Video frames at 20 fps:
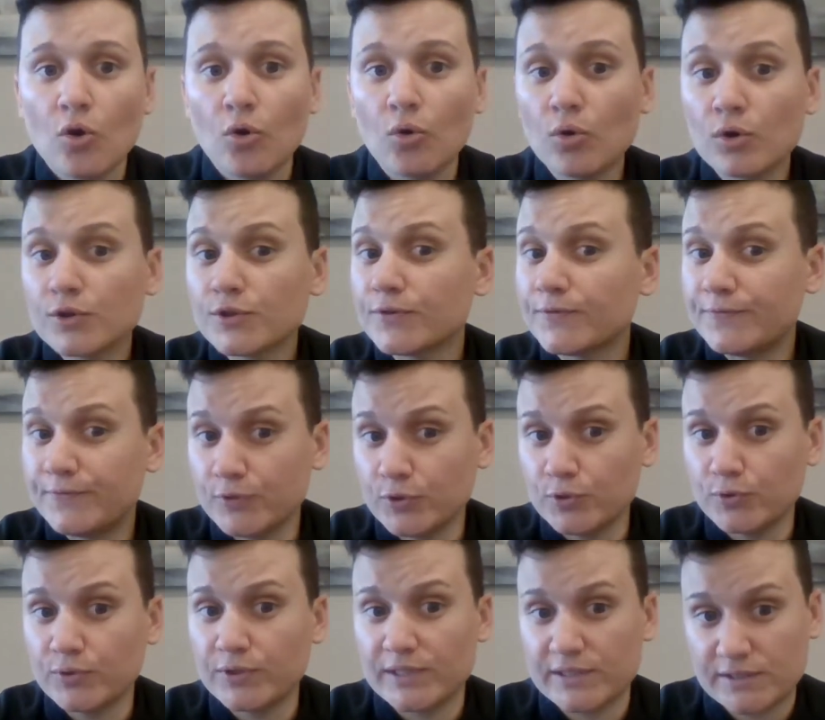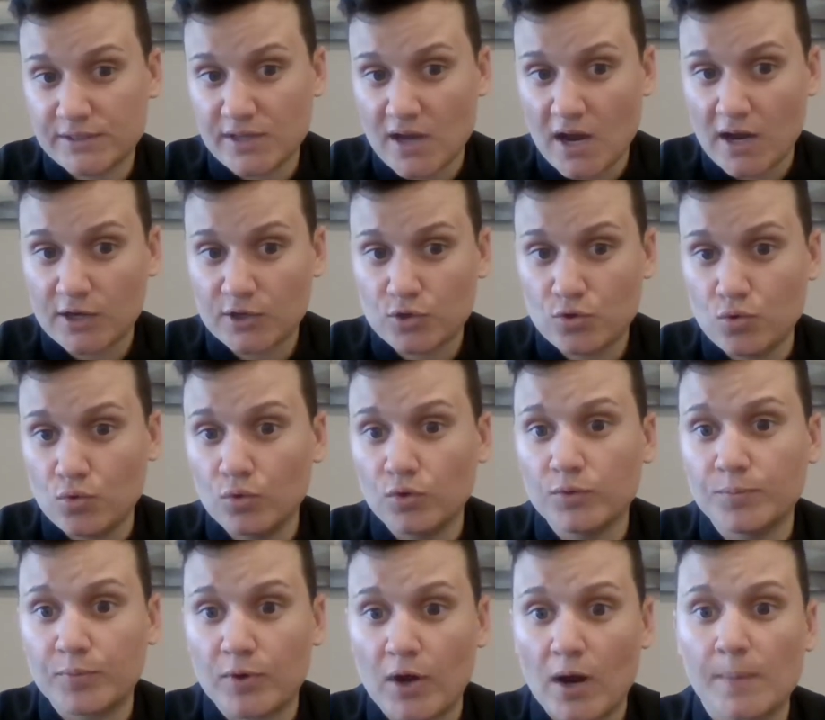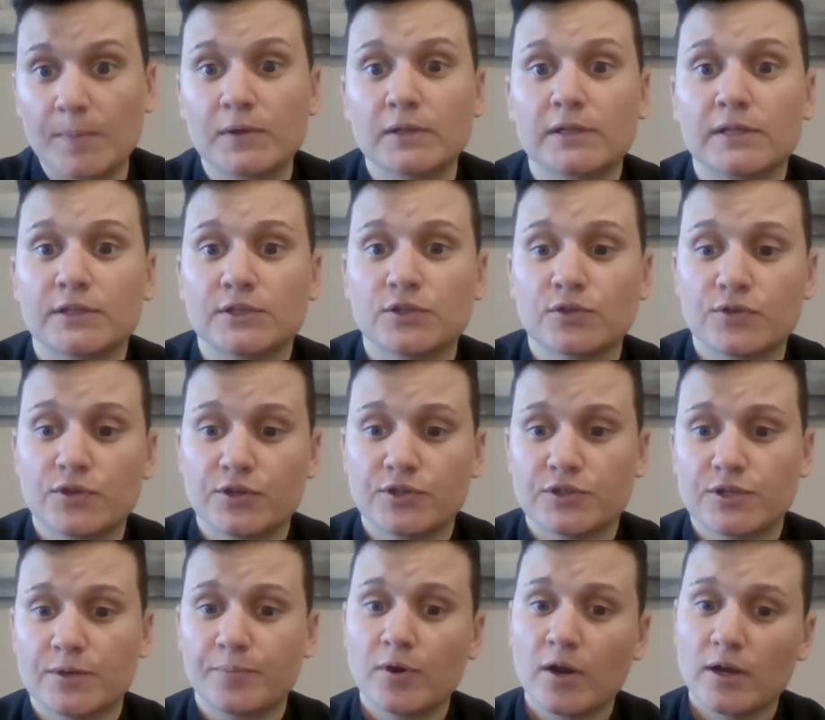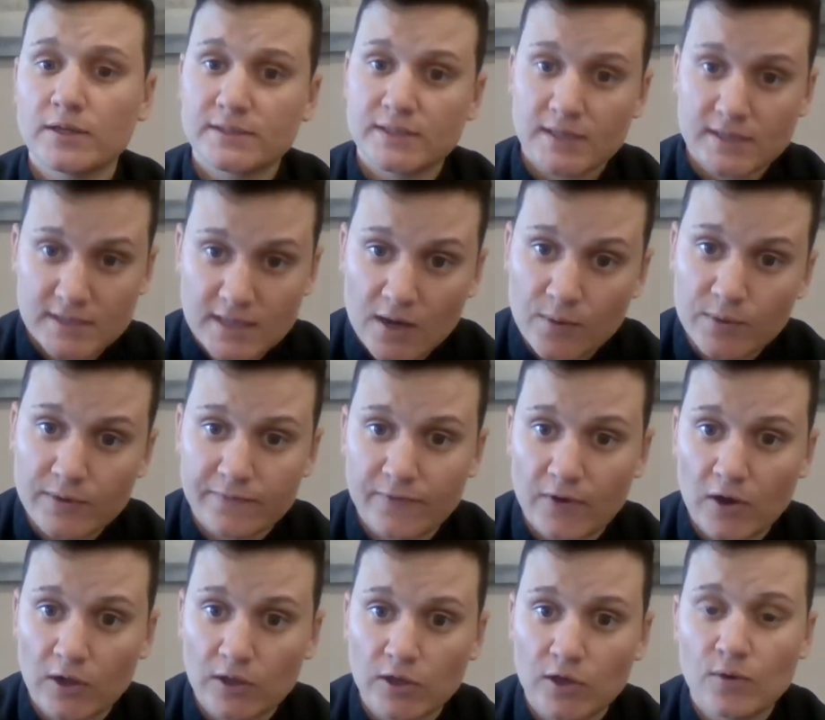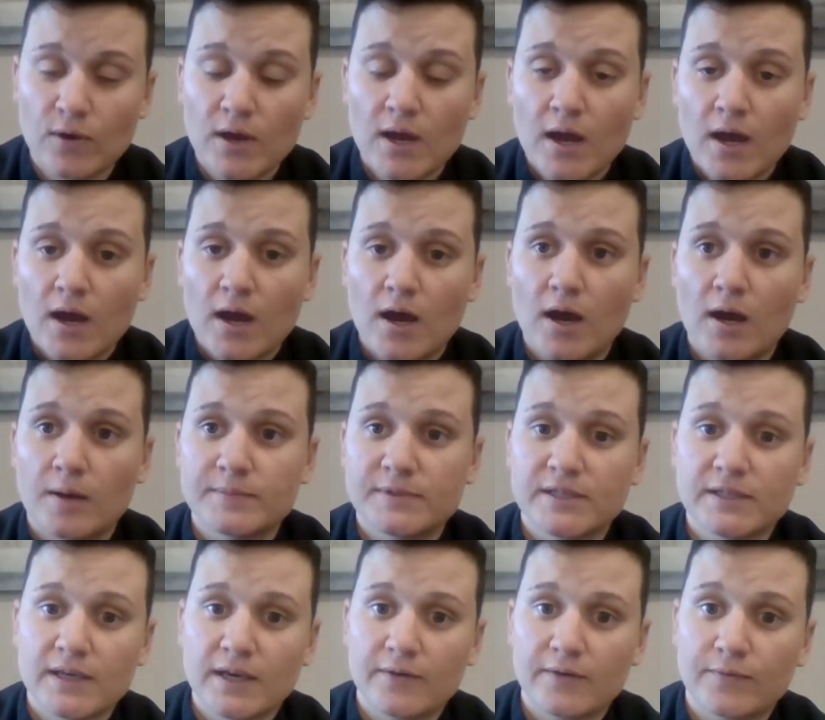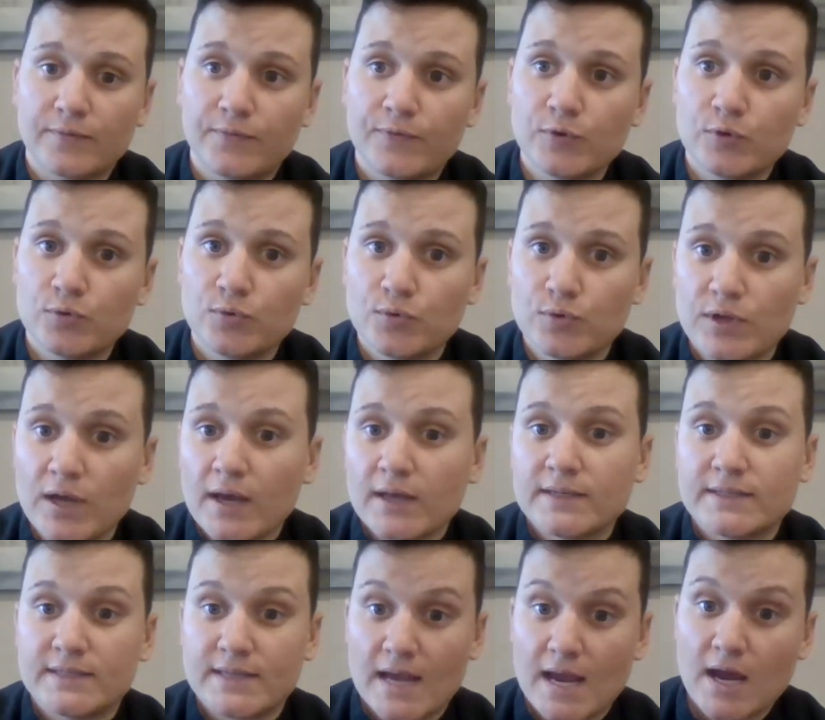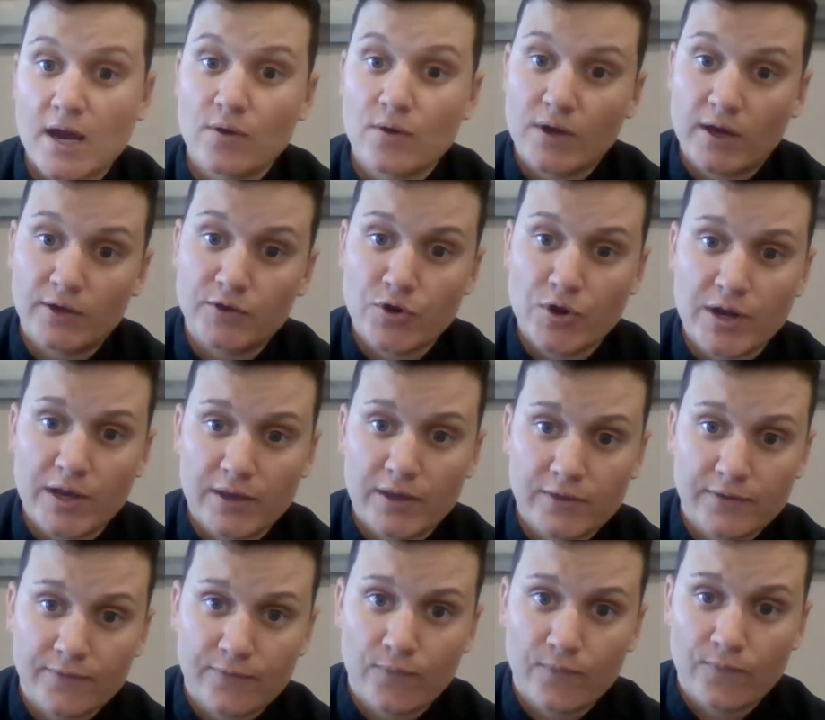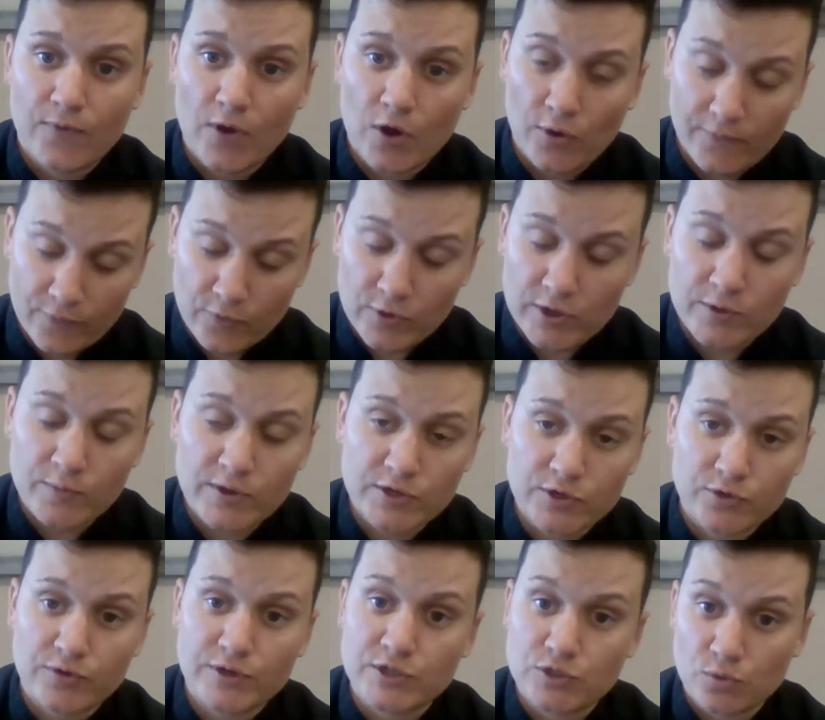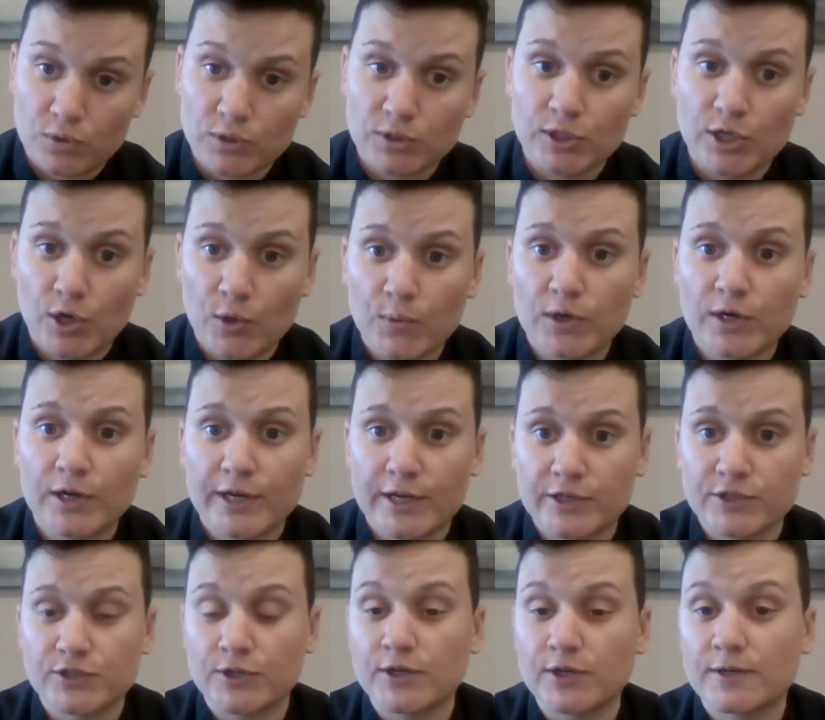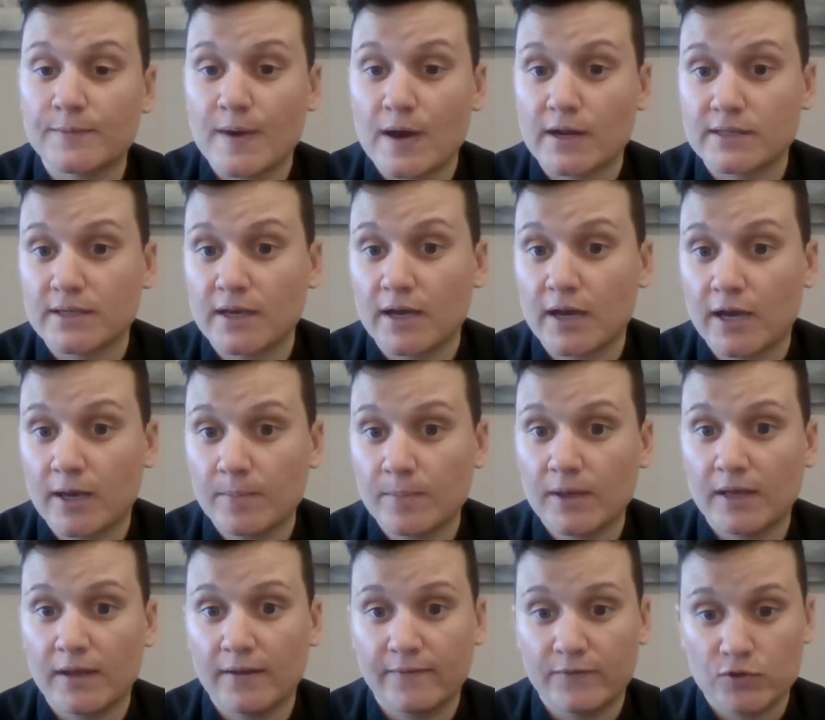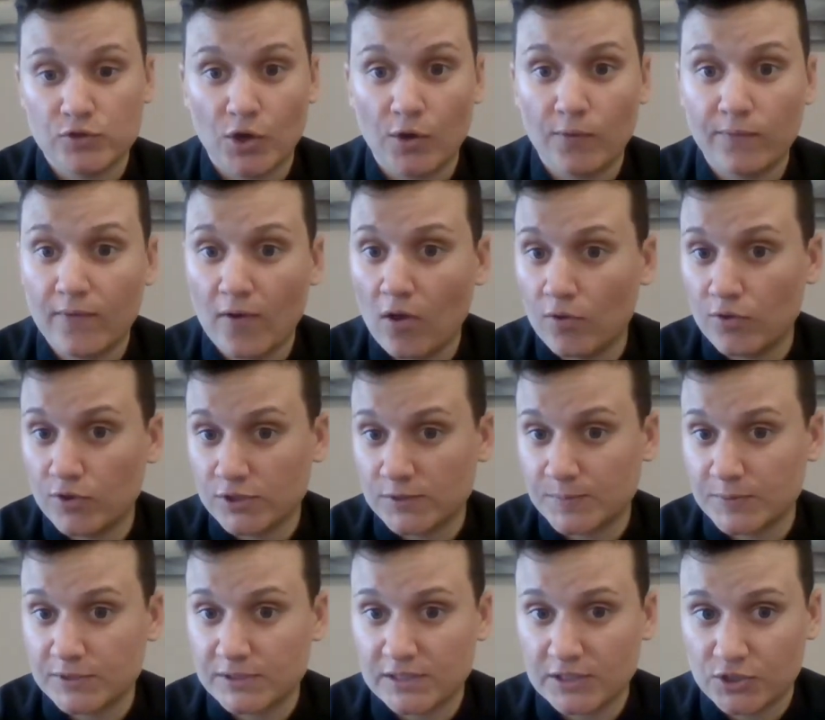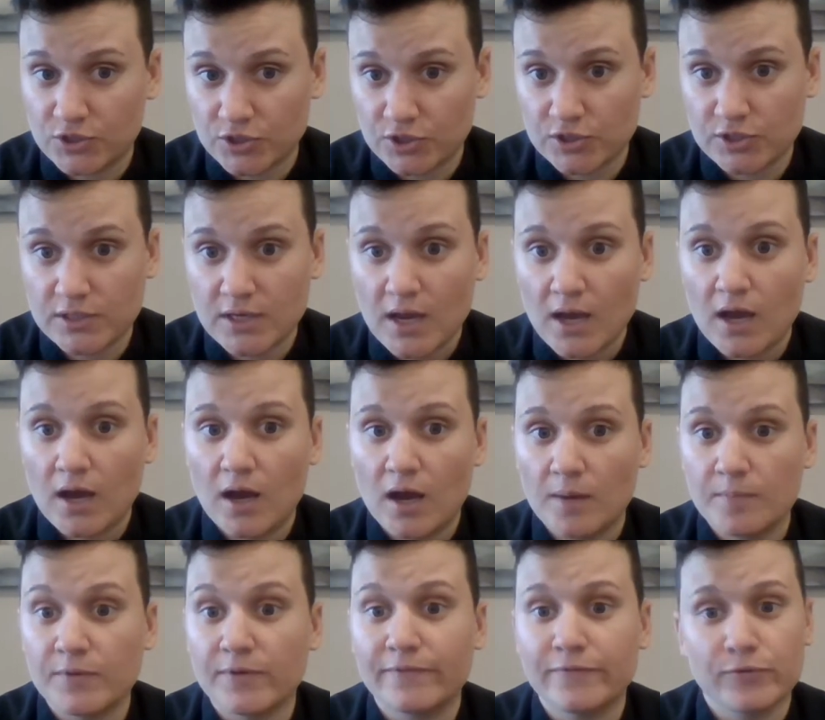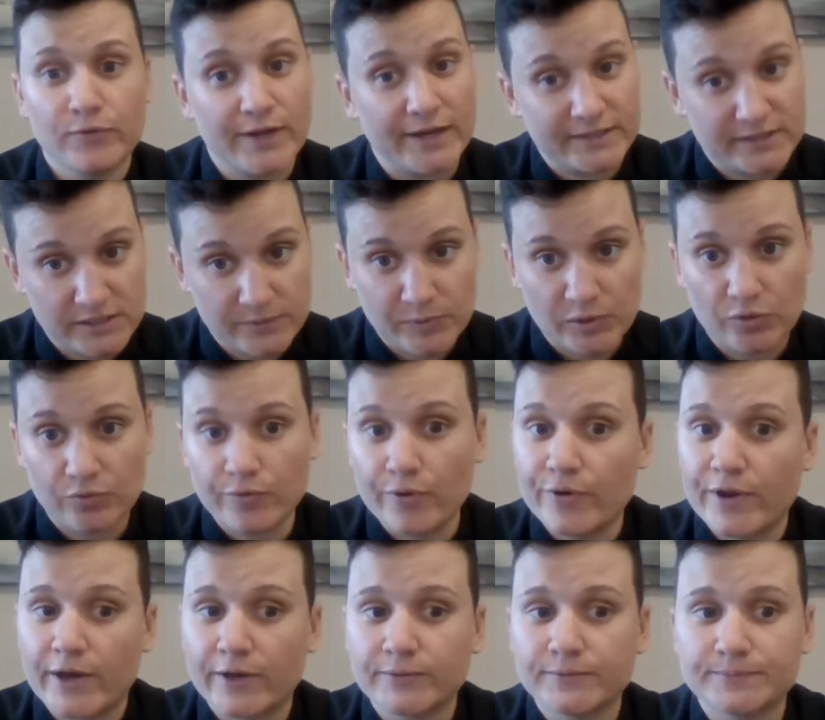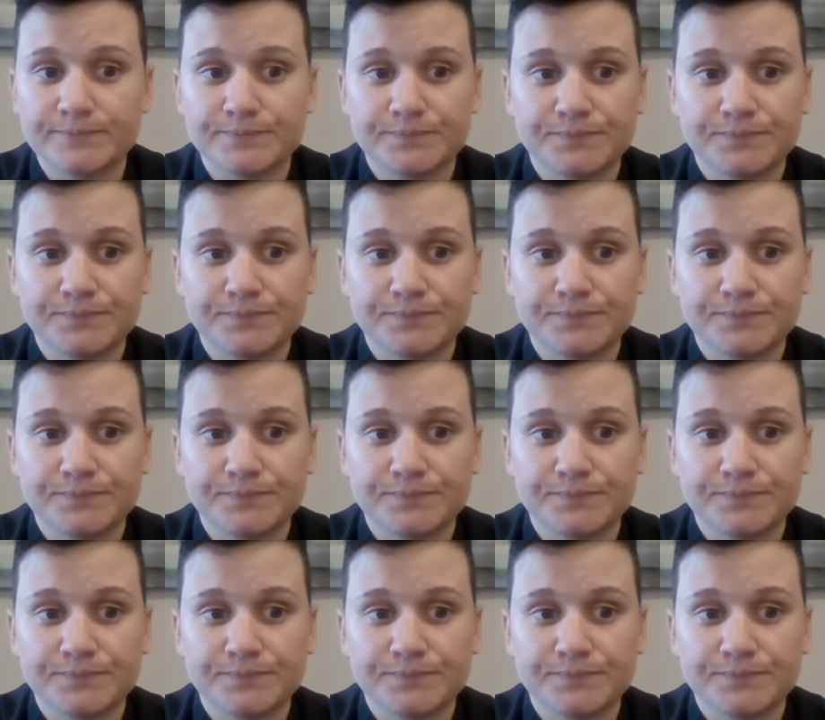Or the food is not cooled properly. So there's a process that we follow to get food down underneath or 41 degrees or lower in a certain amount of time. And if you don't follow those procedures, the food has to be thrown out.